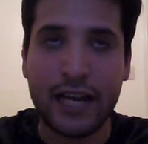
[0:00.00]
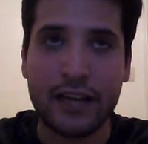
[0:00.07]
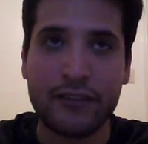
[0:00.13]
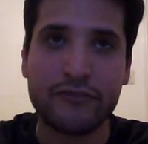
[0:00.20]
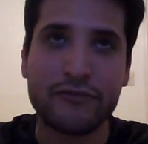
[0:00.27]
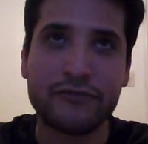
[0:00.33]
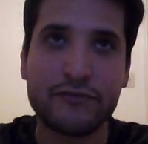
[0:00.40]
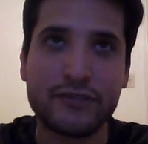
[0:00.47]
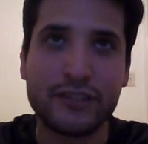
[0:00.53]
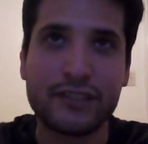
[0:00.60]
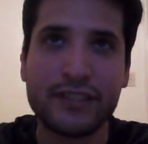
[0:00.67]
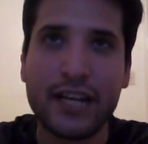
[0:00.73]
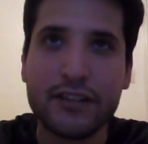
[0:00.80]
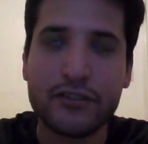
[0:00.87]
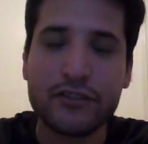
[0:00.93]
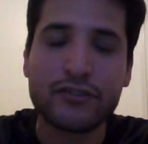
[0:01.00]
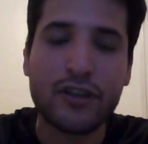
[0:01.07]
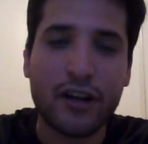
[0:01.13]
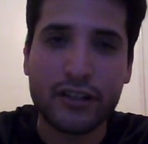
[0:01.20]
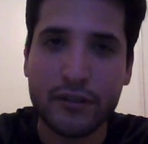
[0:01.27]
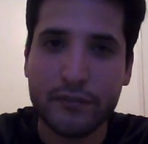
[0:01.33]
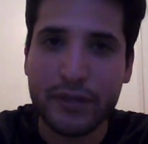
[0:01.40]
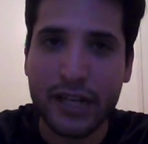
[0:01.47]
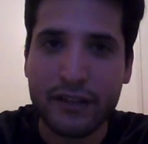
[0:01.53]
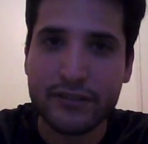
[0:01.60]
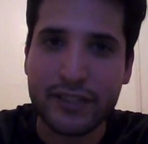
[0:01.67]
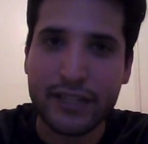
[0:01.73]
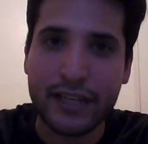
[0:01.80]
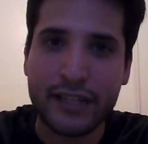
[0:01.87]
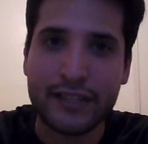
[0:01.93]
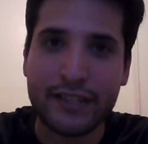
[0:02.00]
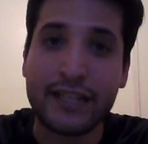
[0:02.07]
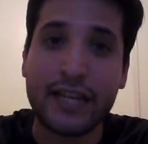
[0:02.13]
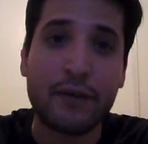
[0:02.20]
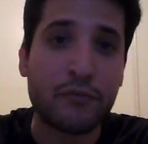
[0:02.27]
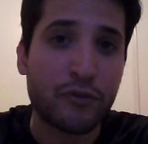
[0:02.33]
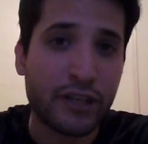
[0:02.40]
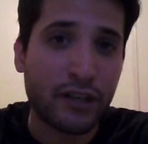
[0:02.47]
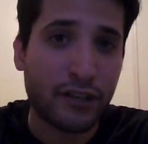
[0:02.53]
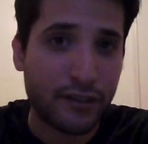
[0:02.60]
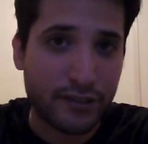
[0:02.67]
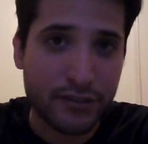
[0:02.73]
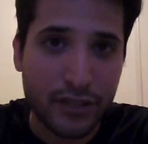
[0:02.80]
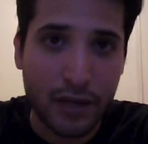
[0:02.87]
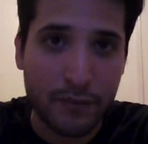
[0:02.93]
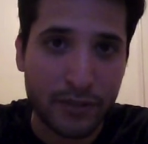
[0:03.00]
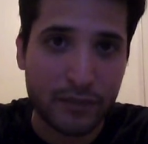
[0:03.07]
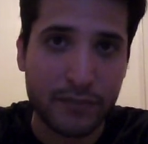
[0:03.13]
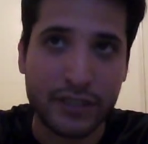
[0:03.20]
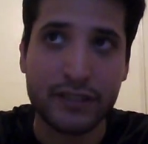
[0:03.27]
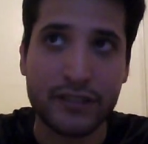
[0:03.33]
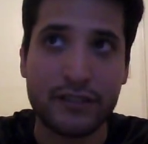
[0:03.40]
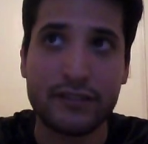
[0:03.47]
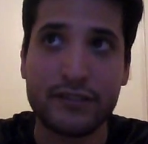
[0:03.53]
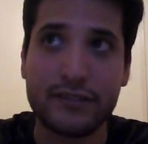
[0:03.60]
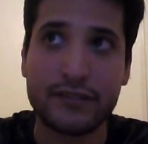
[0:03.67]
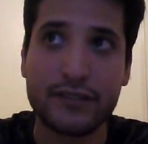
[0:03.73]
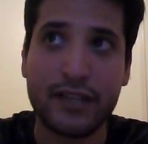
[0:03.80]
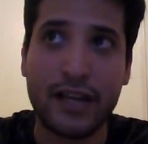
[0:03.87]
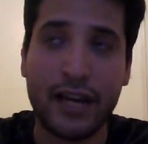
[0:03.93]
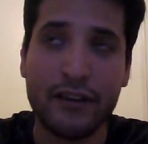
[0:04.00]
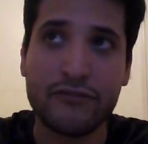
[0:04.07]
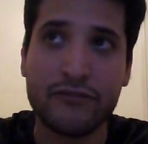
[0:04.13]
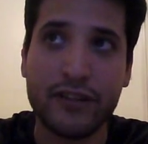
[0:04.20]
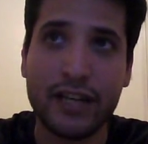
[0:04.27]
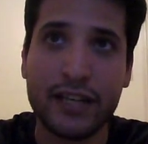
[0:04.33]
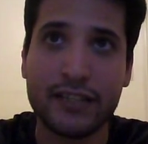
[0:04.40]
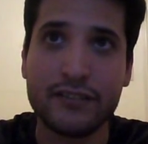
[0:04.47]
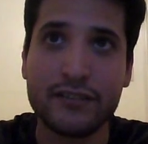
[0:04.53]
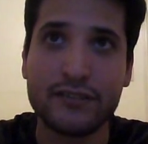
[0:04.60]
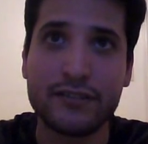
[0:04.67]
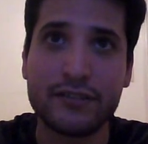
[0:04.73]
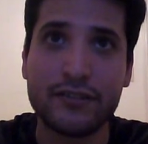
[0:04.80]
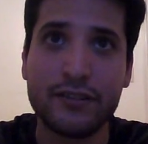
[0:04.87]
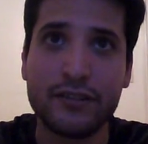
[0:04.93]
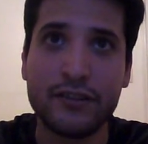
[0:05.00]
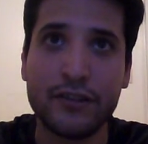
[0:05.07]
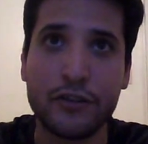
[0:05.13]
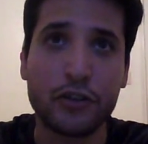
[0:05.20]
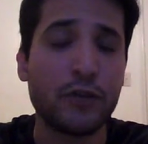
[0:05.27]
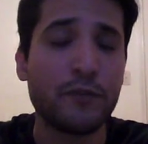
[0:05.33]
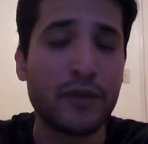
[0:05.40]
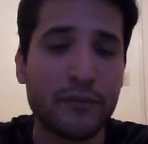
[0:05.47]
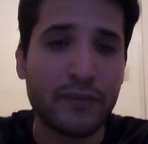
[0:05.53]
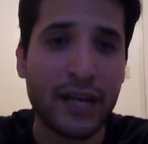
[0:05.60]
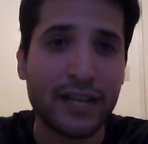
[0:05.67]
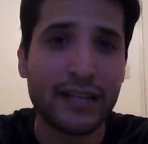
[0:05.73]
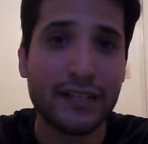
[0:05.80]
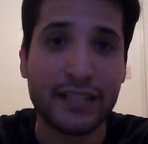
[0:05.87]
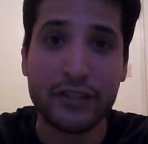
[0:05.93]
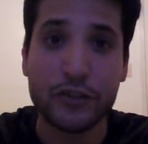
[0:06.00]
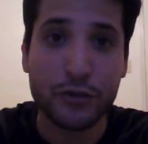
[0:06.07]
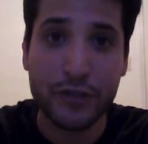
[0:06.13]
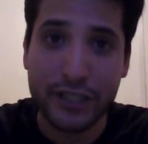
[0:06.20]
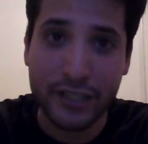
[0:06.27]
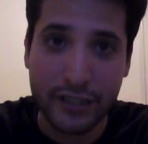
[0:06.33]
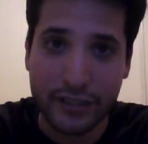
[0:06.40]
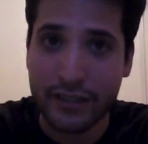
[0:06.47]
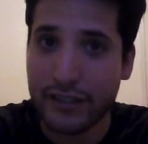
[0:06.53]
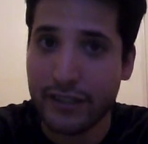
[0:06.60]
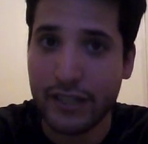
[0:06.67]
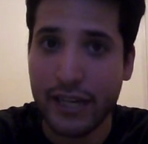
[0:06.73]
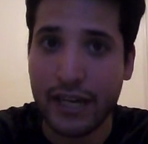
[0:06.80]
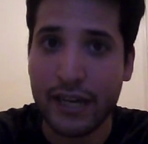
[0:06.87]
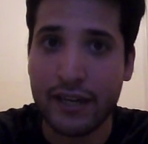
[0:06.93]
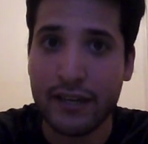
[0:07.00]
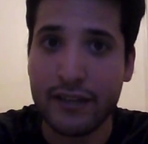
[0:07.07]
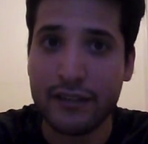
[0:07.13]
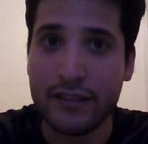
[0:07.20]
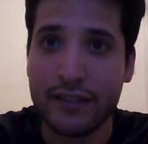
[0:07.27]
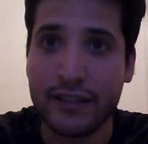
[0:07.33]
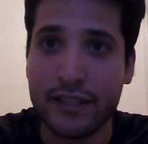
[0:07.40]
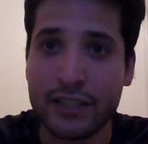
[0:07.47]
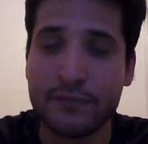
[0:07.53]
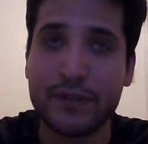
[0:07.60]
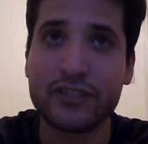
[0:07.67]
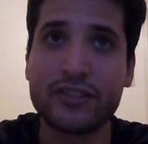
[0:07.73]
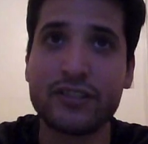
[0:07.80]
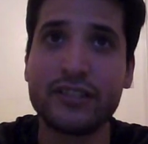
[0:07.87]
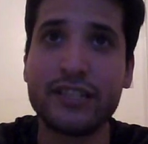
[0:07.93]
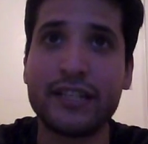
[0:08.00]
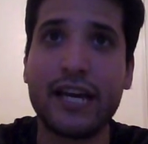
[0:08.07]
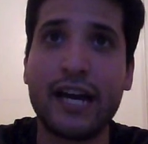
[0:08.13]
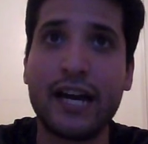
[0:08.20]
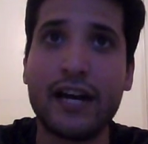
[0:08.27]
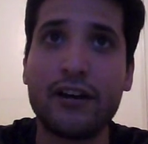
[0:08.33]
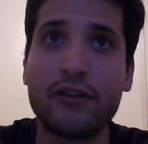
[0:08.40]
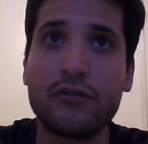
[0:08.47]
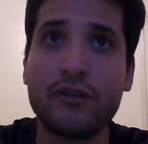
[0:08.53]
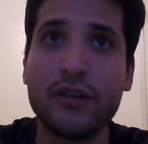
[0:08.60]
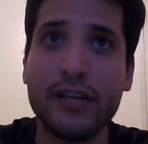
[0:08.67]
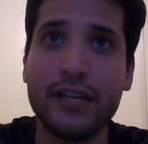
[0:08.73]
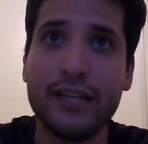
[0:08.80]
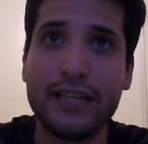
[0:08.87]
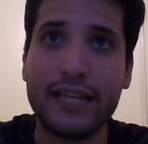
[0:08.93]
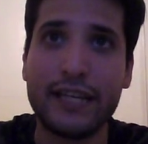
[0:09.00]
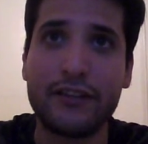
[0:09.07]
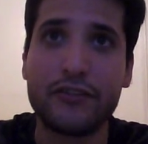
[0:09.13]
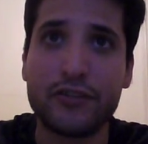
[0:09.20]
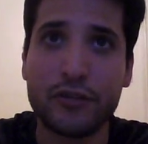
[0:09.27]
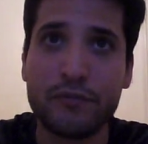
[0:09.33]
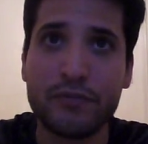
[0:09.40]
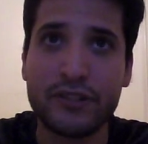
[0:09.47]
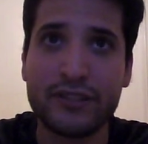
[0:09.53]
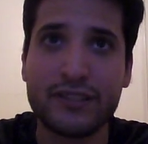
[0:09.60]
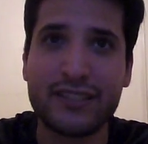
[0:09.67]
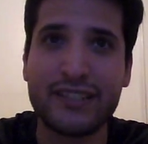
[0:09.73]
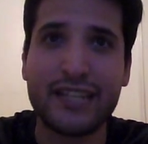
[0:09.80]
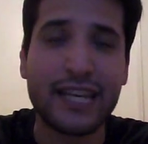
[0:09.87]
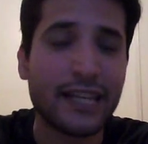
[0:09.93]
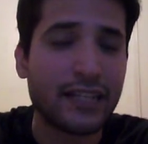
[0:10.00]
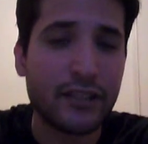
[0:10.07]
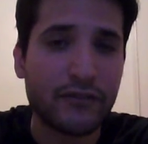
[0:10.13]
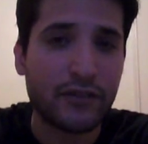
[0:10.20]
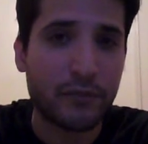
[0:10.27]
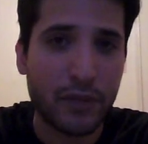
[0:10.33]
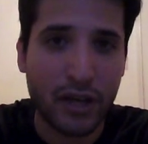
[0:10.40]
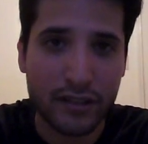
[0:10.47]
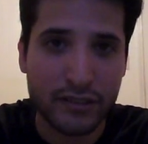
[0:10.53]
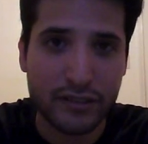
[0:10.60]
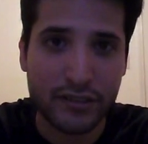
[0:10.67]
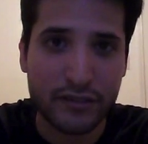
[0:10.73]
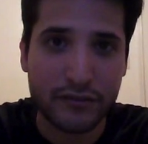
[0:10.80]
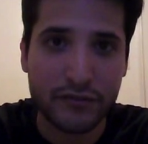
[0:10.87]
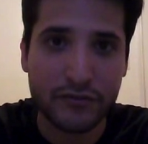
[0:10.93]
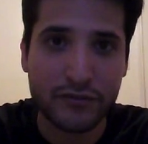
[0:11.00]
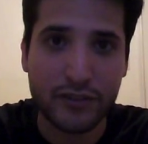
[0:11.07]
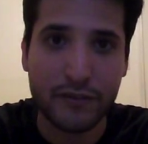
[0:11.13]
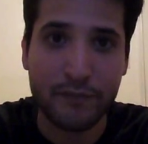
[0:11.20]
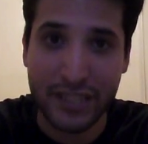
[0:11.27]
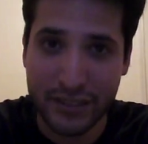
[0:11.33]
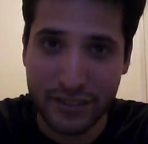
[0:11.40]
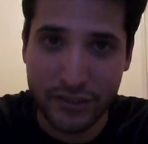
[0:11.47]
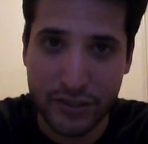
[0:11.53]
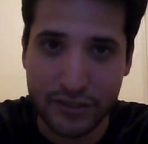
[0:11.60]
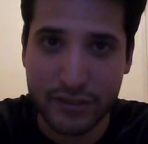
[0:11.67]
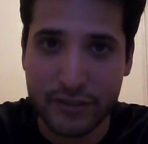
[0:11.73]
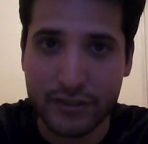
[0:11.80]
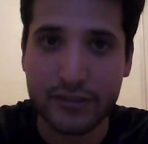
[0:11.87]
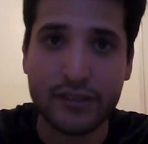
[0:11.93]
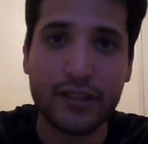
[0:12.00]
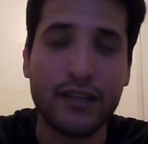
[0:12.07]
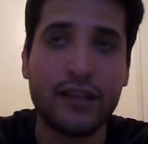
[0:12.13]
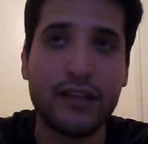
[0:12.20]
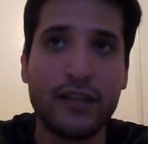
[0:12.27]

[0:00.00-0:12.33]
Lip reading: I've decided to talk about and elaborate on this topic because I find the human mind intriguing, especially in how it interprets negative and positive messages.